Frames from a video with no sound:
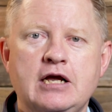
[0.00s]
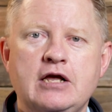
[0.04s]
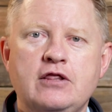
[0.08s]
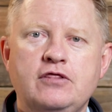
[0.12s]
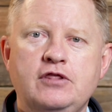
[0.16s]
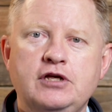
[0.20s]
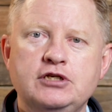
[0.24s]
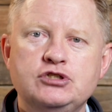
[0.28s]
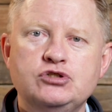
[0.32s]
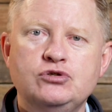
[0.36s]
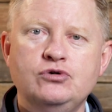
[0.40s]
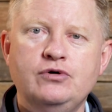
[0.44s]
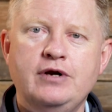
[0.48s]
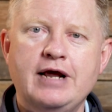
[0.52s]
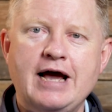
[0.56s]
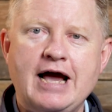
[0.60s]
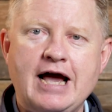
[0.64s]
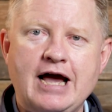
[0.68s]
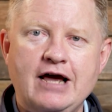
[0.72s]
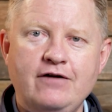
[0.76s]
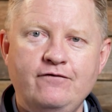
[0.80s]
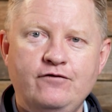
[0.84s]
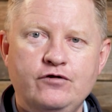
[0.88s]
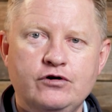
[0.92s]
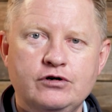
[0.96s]
This could
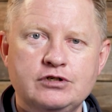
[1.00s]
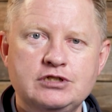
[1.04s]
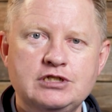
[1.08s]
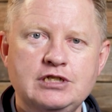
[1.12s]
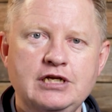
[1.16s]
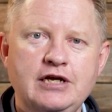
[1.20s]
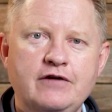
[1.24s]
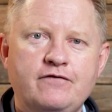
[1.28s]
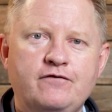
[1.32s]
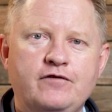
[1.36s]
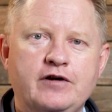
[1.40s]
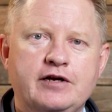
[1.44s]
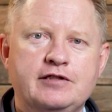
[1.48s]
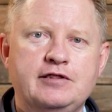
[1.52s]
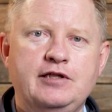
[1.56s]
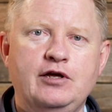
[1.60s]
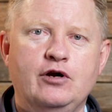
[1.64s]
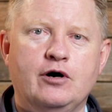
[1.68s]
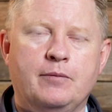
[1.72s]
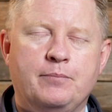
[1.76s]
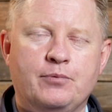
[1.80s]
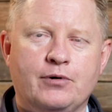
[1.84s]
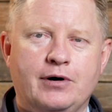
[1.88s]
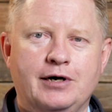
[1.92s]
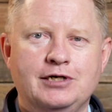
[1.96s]
adversely affect the
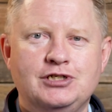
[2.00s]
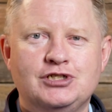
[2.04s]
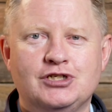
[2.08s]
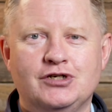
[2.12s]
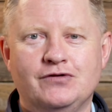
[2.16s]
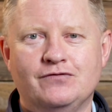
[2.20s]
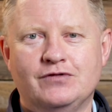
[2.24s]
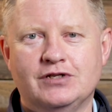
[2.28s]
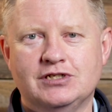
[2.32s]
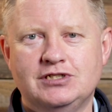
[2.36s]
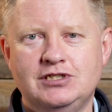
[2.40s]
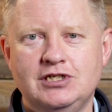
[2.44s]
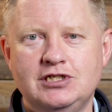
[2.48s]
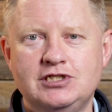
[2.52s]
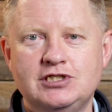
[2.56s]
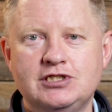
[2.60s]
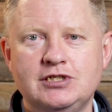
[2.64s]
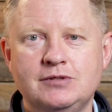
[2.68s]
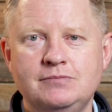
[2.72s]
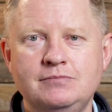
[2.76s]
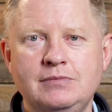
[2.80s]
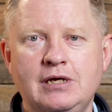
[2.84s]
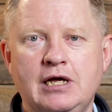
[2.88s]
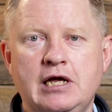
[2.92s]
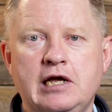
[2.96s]
operation of the
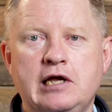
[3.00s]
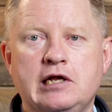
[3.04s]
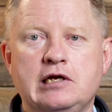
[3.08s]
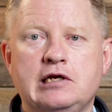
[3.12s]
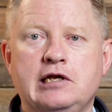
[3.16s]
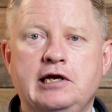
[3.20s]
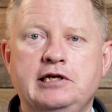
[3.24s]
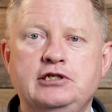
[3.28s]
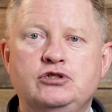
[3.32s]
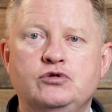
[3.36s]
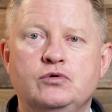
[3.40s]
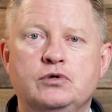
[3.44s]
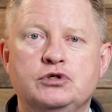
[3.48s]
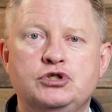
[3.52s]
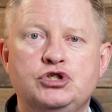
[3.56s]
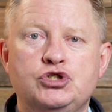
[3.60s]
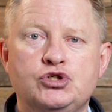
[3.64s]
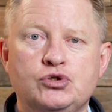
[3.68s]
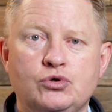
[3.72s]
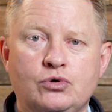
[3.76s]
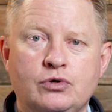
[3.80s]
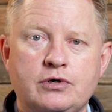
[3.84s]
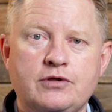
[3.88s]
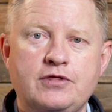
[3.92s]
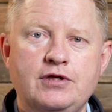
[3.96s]
system, lead to a
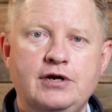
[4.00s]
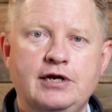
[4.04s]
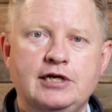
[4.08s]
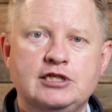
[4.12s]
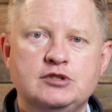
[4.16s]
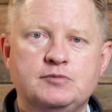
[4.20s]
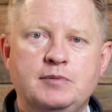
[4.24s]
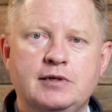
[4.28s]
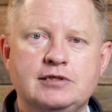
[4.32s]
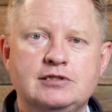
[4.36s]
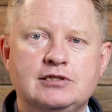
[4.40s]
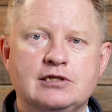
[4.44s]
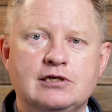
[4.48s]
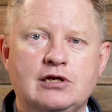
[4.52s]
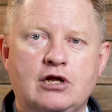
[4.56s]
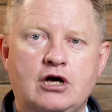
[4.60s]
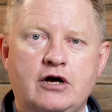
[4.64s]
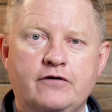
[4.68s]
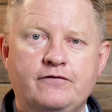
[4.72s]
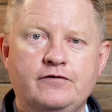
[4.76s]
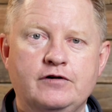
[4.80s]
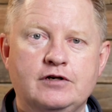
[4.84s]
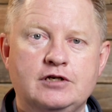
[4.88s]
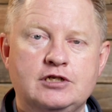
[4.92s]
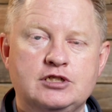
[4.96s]
shorter than expected
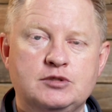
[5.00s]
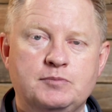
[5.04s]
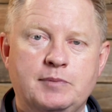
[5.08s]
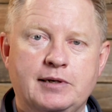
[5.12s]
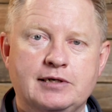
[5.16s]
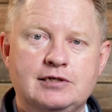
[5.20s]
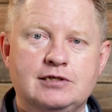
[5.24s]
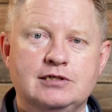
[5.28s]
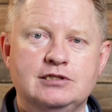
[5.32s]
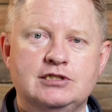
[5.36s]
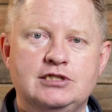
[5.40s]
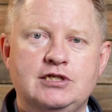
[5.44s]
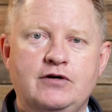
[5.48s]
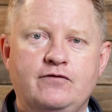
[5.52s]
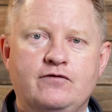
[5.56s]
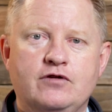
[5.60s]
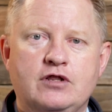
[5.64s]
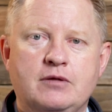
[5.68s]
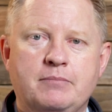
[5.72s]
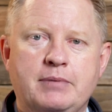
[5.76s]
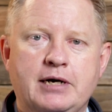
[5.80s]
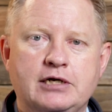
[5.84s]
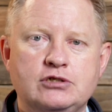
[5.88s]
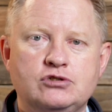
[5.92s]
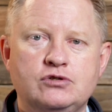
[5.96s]
life expectancy for
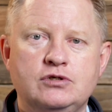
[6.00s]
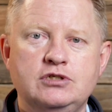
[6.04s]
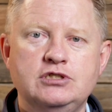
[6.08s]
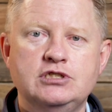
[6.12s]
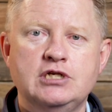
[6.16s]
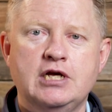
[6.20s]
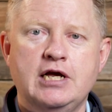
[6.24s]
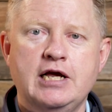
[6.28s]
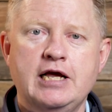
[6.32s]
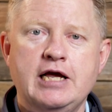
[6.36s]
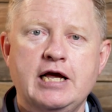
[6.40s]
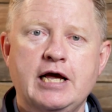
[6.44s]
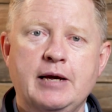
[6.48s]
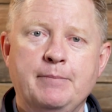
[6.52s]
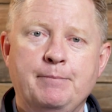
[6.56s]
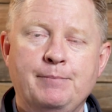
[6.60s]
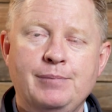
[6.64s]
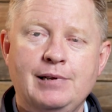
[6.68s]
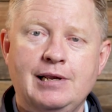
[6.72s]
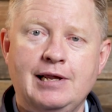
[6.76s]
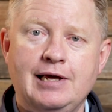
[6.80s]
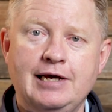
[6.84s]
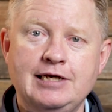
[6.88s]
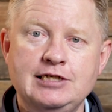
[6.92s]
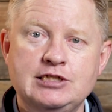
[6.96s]
the batteries, and
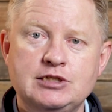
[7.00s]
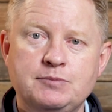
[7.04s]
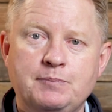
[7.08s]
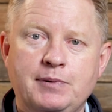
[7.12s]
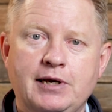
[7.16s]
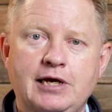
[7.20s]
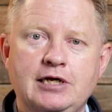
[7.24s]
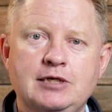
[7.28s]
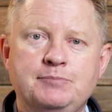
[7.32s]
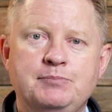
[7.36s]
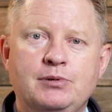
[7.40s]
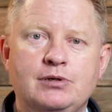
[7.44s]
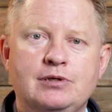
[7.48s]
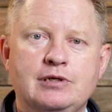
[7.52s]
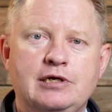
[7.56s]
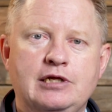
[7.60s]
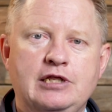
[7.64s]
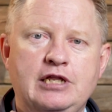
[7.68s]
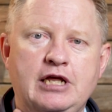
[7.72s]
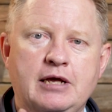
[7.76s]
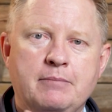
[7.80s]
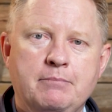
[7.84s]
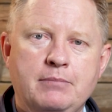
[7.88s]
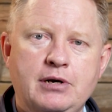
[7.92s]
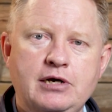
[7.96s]
place people in
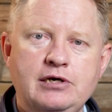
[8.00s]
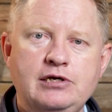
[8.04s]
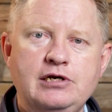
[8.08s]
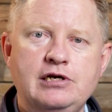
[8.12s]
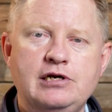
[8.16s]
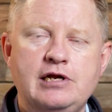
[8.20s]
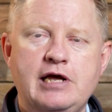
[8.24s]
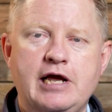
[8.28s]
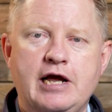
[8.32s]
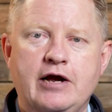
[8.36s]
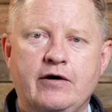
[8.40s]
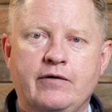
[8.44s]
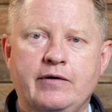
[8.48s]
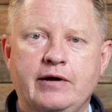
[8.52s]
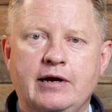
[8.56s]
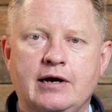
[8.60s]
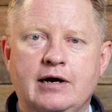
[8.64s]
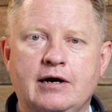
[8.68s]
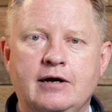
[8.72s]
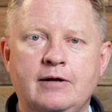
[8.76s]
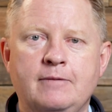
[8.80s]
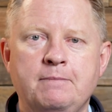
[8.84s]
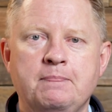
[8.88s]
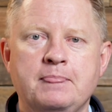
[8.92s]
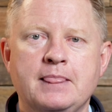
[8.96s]
the immediate
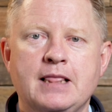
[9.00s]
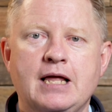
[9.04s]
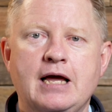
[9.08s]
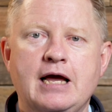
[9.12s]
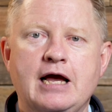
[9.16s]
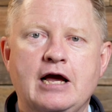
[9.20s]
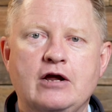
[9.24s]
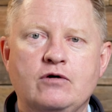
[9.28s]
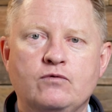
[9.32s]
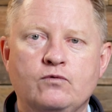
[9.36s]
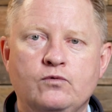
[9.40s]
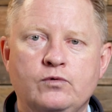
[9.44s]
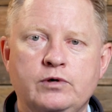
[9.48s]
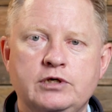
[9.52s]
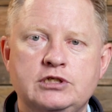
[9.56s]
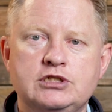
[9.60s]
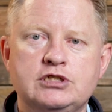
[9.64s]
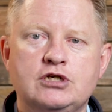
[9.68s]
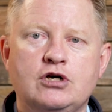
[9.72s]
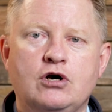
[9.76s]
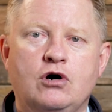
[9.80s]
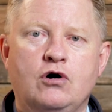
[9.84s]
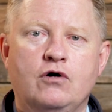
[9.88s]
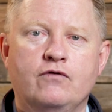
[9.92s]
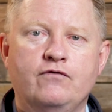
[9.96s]
area at
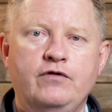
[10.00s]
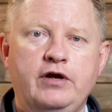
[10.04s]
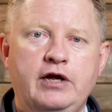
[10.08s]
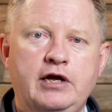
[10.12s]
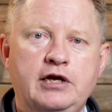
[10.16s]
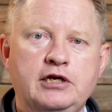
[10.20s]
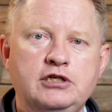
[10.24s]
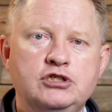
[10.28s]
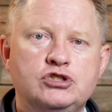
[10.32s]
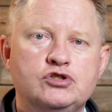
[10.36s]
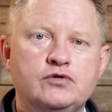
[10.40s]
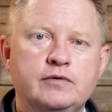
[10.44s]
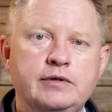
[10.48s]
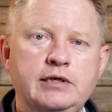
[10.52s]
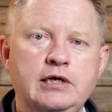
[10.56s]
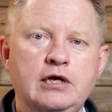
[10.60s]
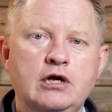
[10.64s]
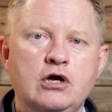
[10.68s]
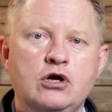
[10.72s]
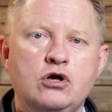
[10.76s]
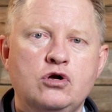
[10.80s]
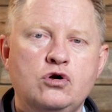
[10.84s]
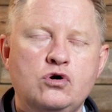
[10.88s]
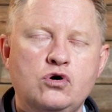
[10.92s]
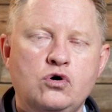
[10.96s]
risk of injury
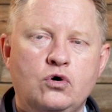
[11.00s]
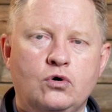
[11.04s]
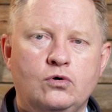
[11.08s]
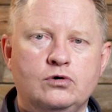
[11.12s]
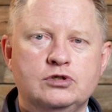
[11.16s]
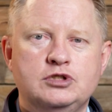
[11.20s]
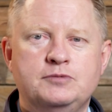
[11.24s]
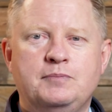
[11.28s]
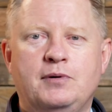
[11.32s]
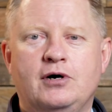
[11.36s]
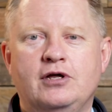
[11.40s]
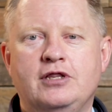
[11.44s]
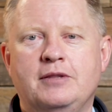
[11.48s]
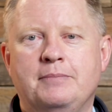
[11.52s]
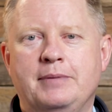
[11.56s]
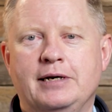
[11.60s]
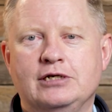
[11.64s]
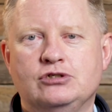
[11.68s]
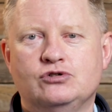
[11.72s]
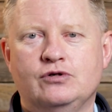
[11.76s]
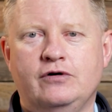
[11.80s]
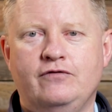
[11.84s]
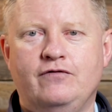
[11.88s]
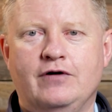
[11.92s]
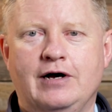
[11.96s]
caused by the
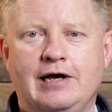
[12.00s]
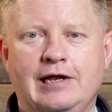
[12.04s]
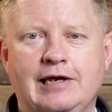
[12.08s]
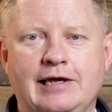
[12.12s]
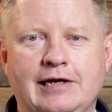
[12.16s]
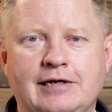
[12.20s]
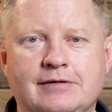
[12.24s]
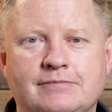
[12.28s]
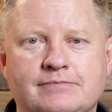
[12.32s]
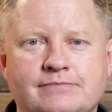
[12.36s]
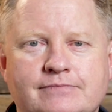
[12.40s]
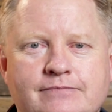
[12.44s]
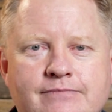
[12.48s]
battery failing.